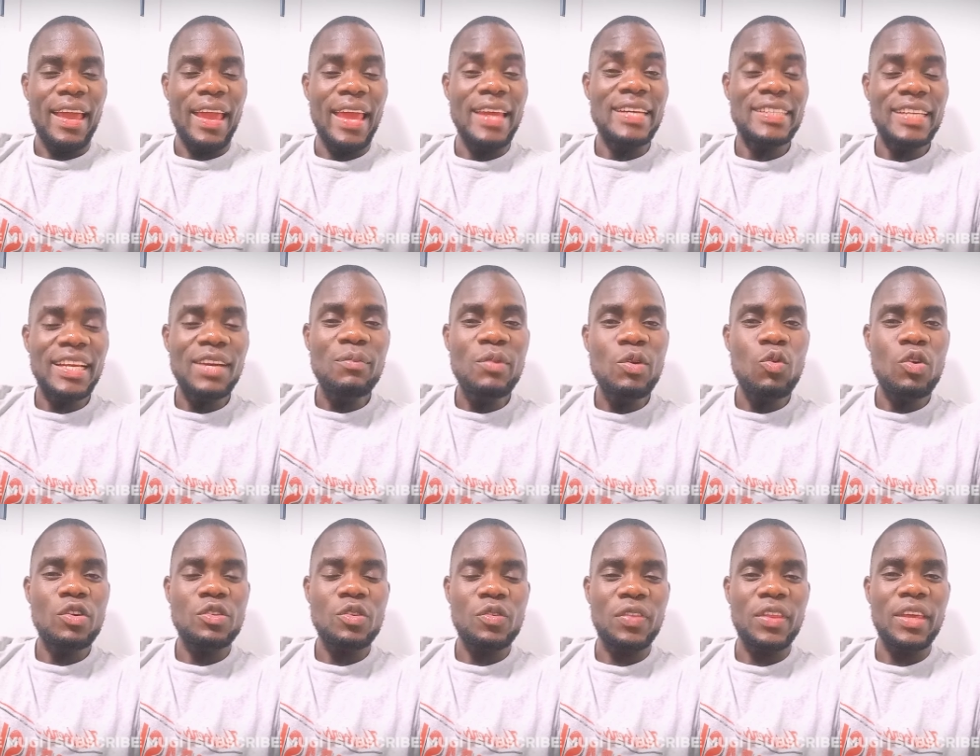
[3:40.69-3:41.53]
and tell me
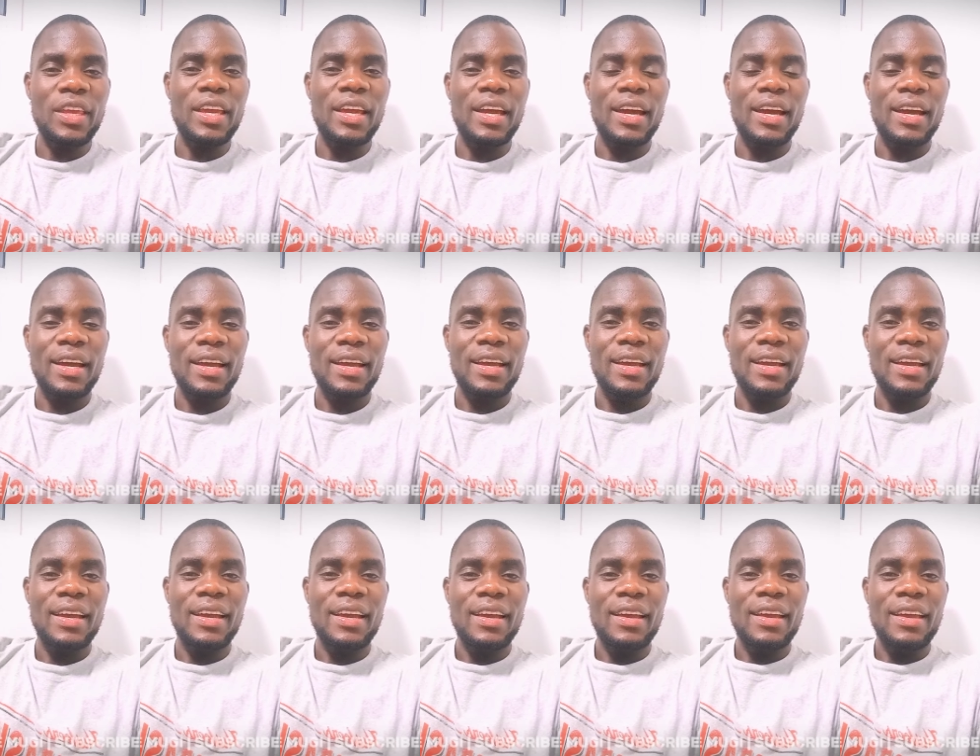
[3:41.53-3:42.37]
what you think
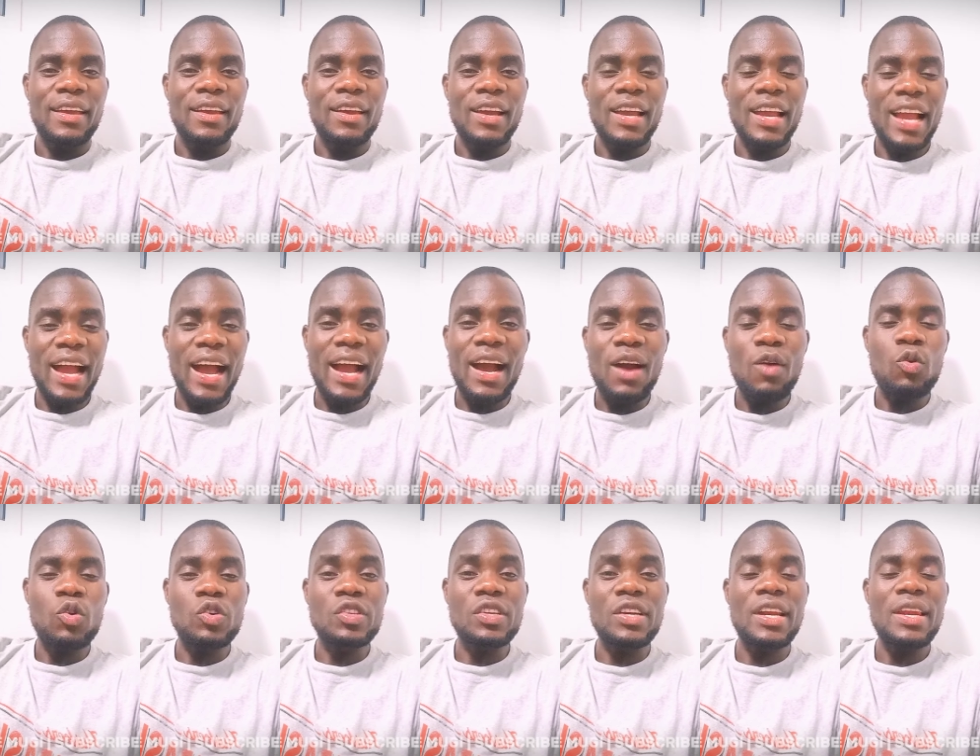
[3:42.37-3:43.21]

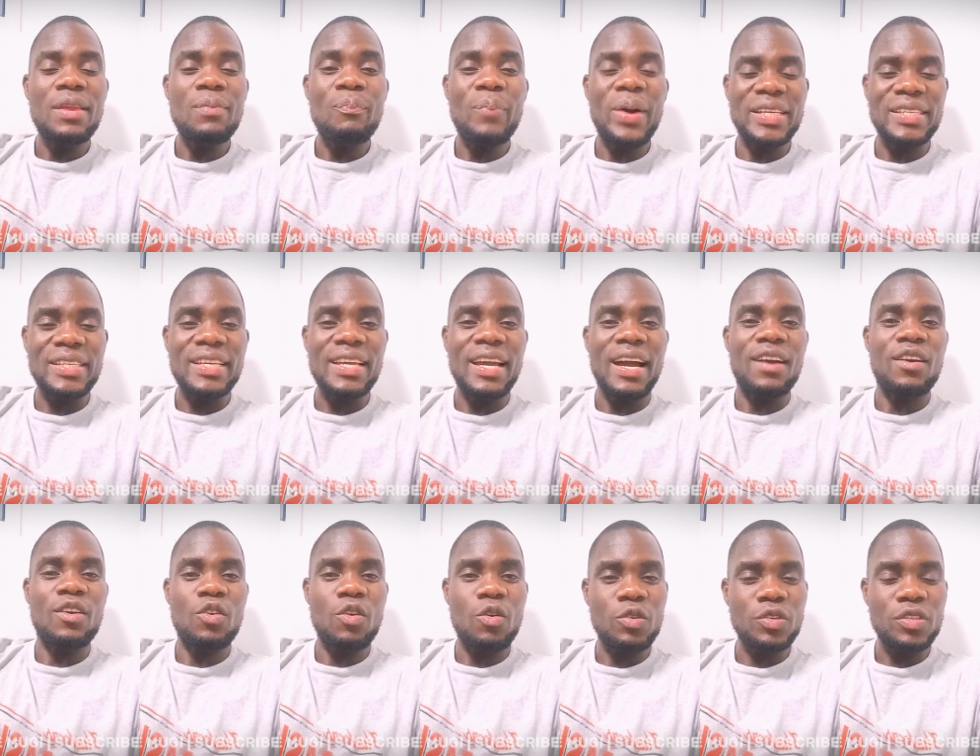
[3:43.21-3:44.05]
Ng'ang'a was really passing
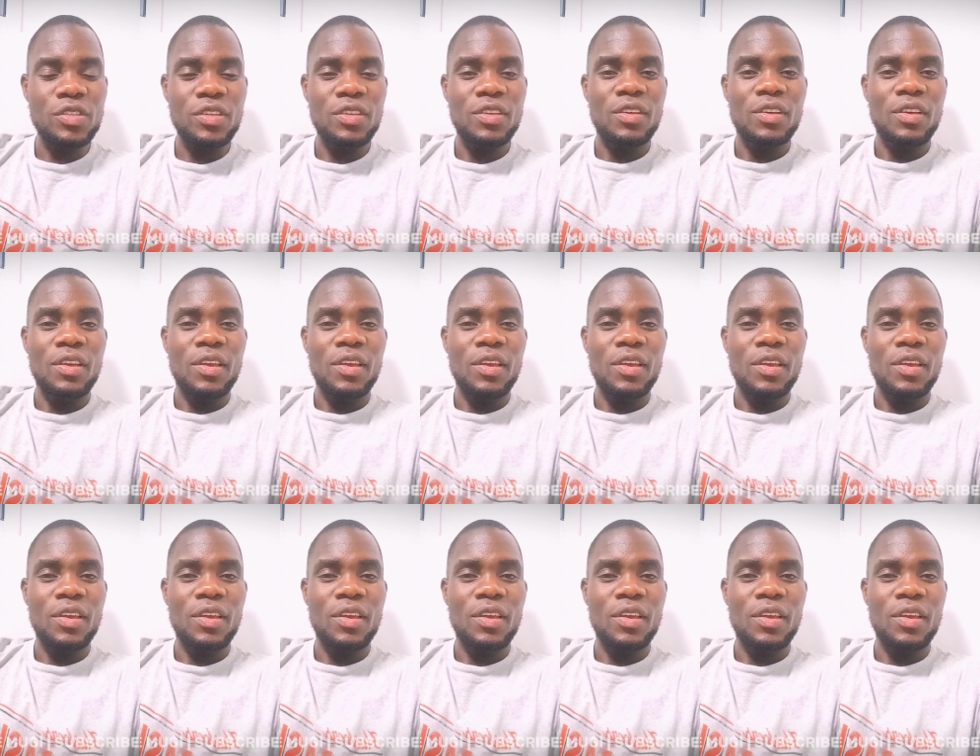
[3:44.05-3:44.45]
across.